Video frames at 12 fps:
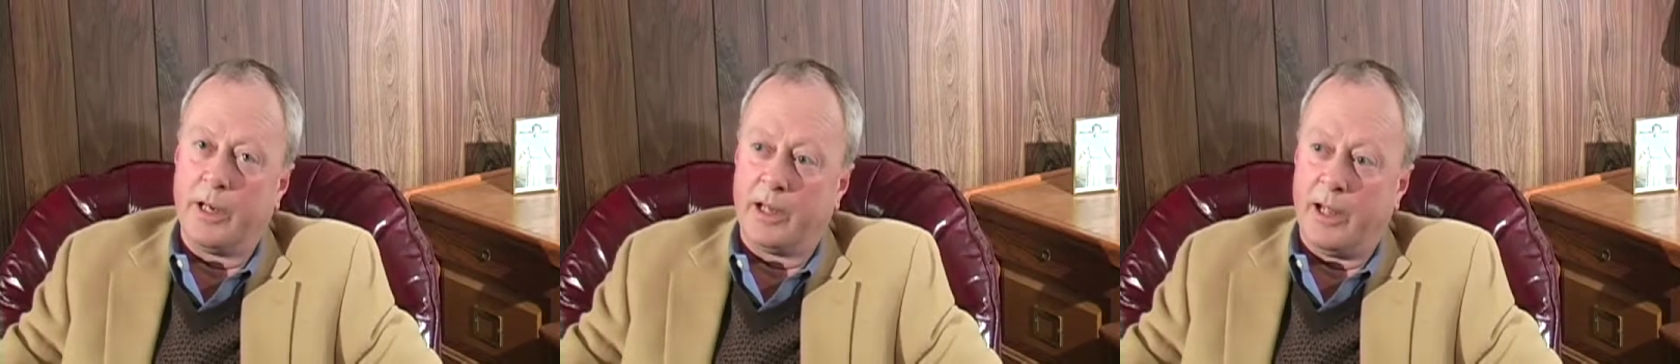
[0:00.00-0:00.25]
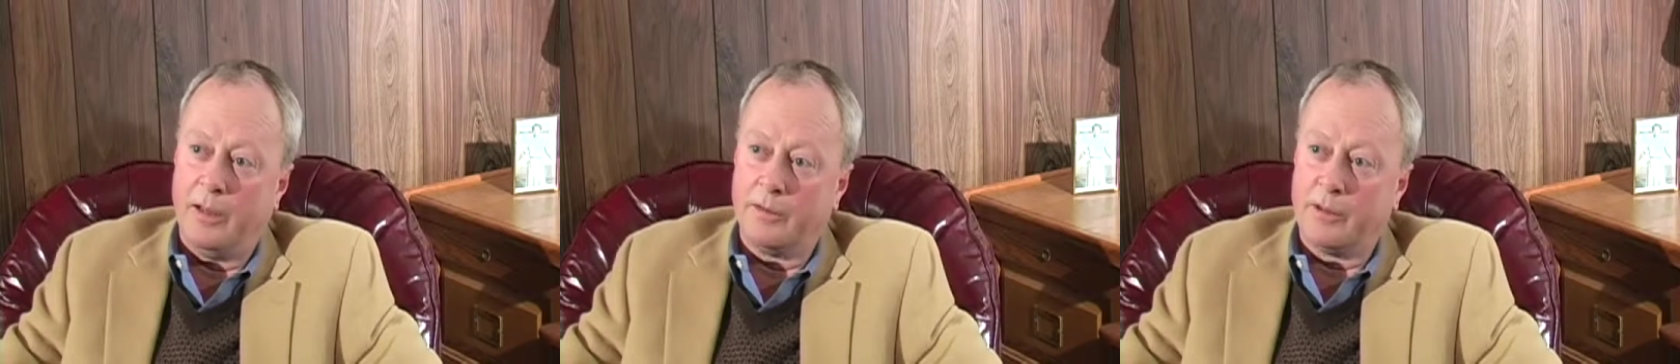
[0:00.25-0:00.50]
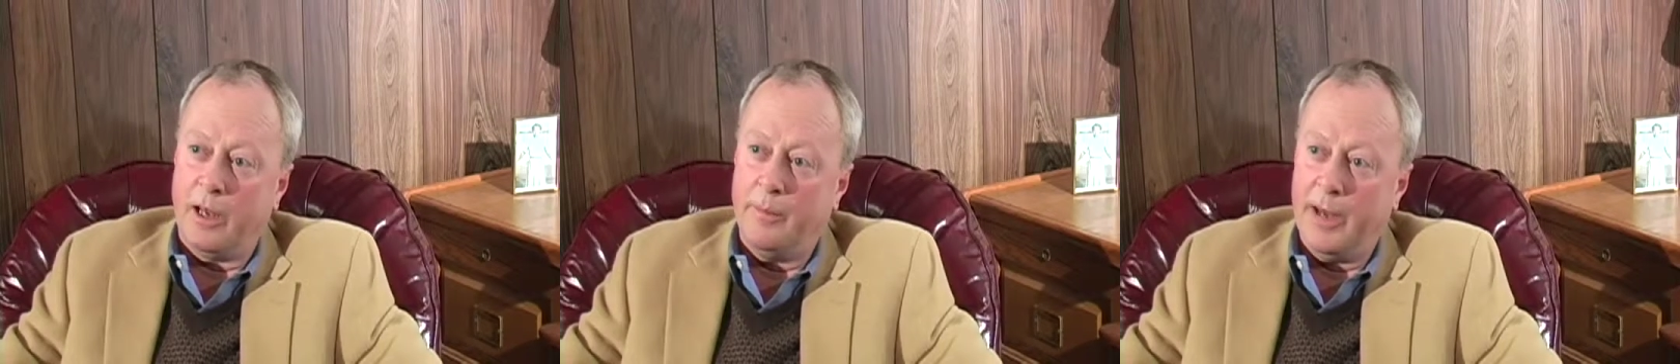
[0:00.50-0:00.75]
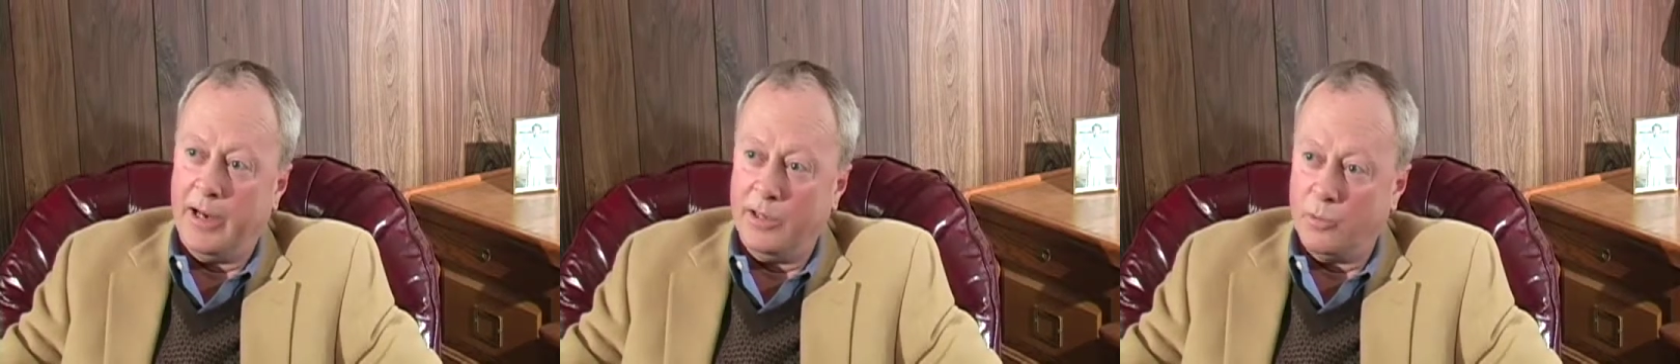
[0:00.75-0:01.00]
accounts. I
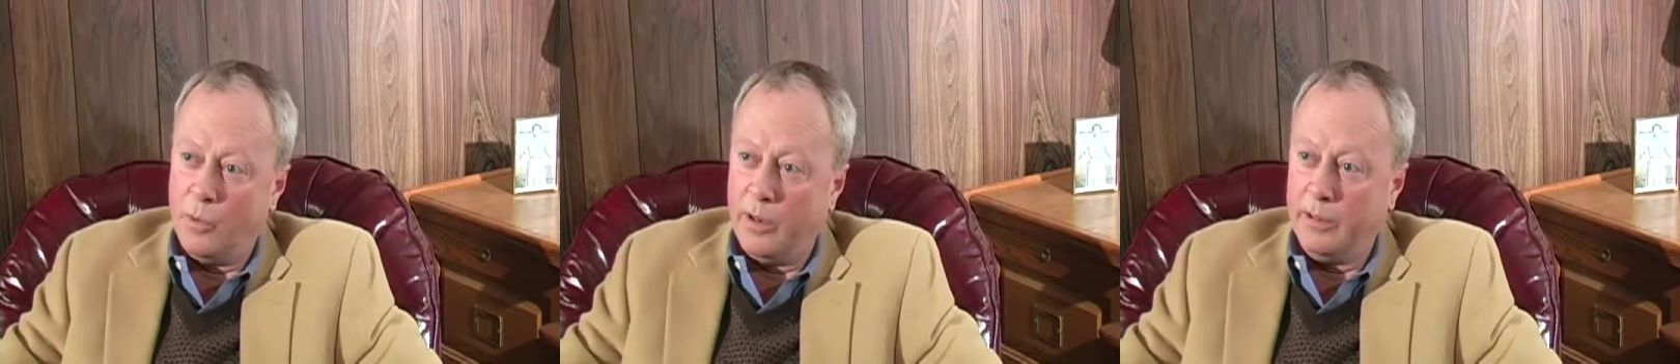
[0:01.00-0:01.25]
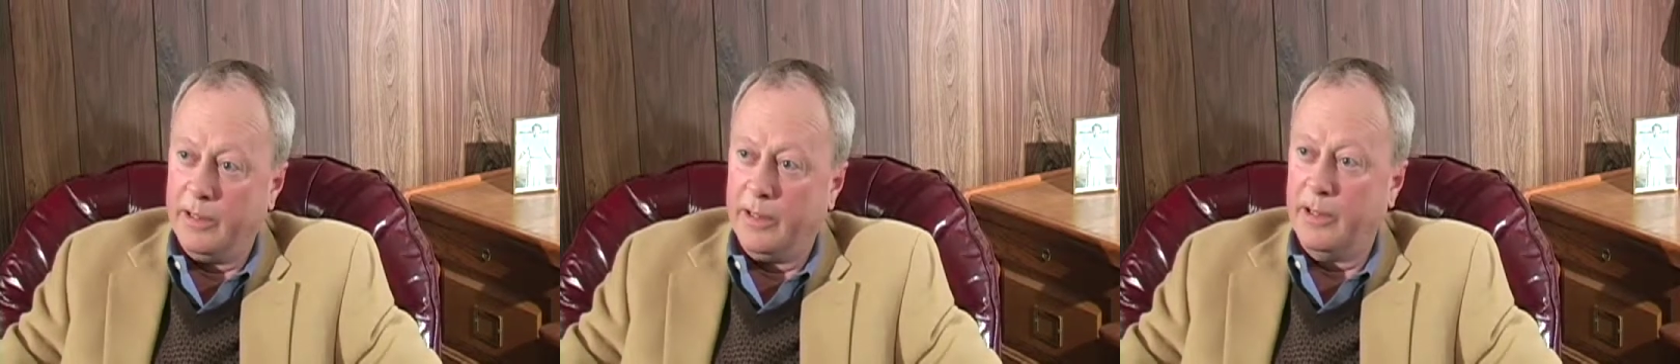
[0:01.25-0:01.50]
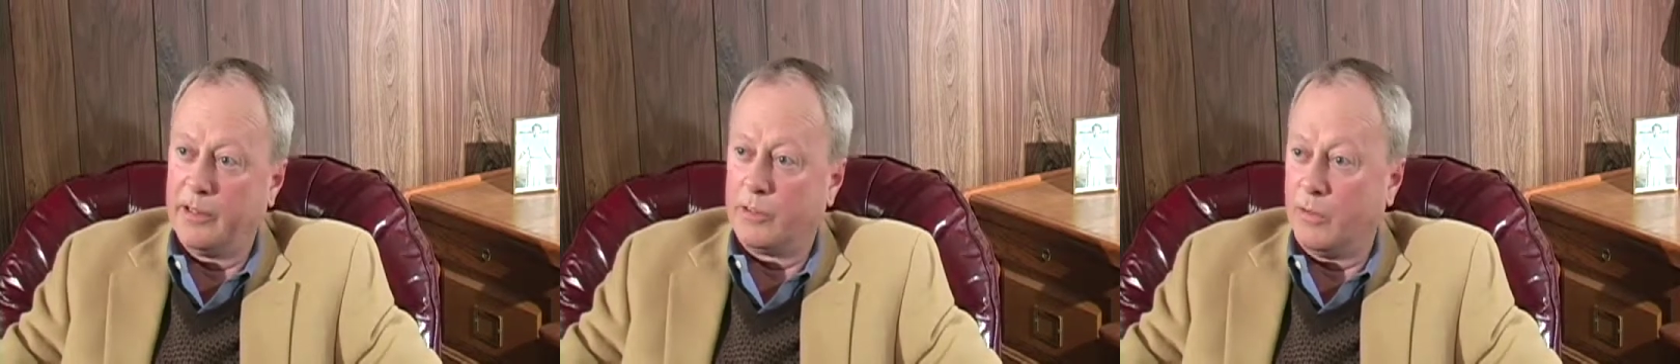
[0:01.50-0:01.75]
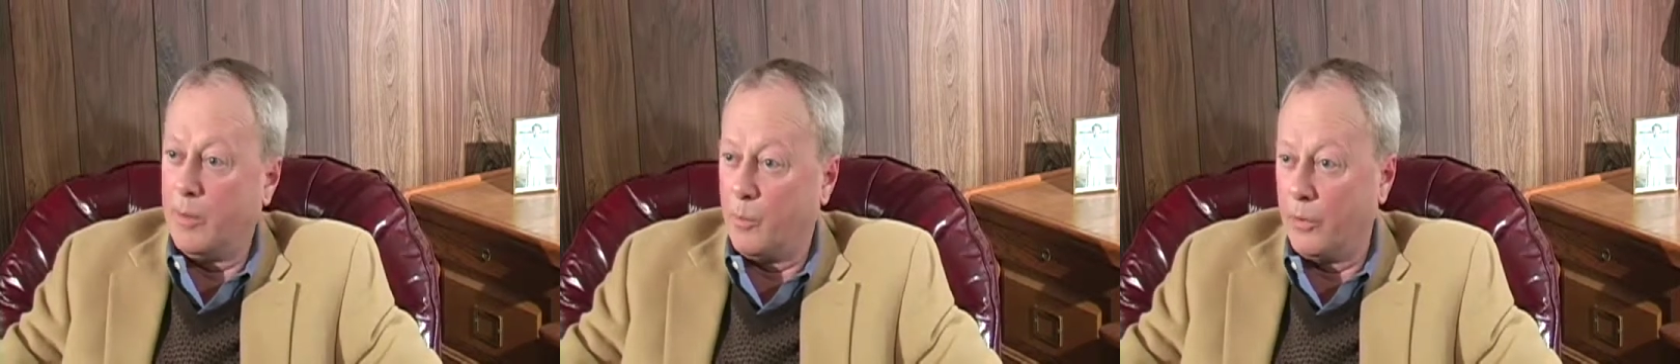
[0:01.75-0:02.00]
manage one in an
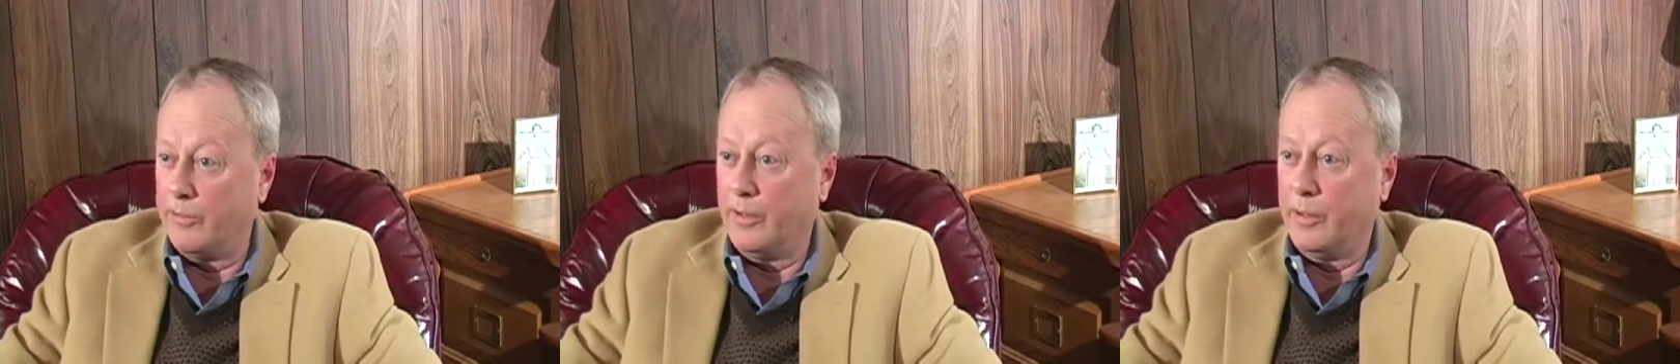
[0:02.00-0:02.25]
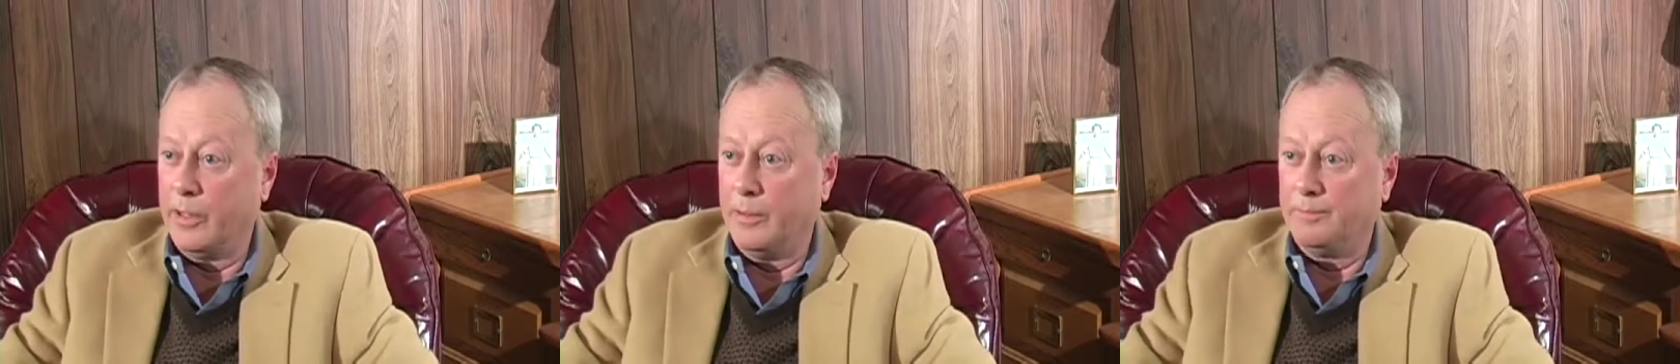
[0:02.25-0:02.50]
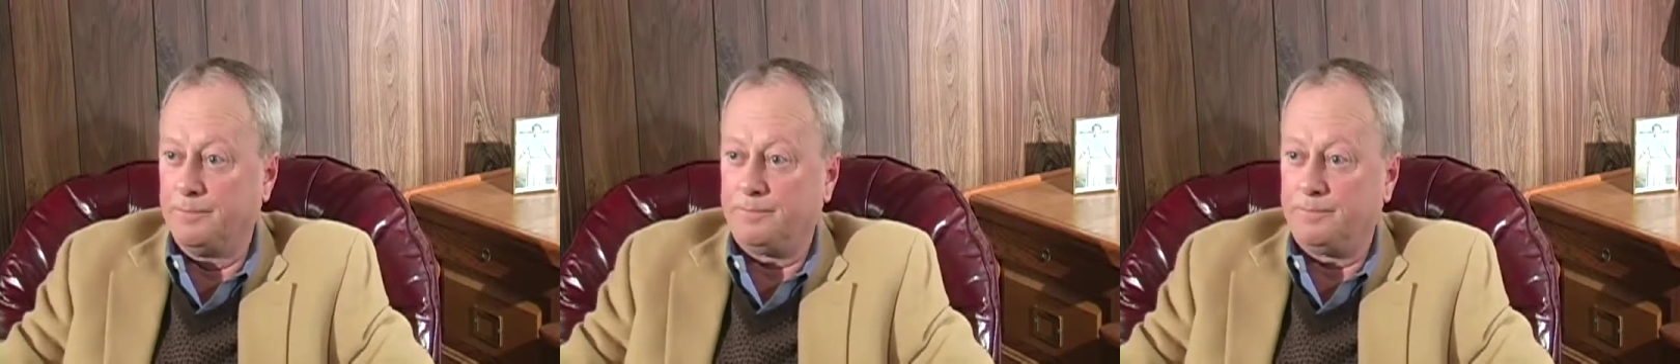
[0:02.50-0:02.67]
SRI portfolio.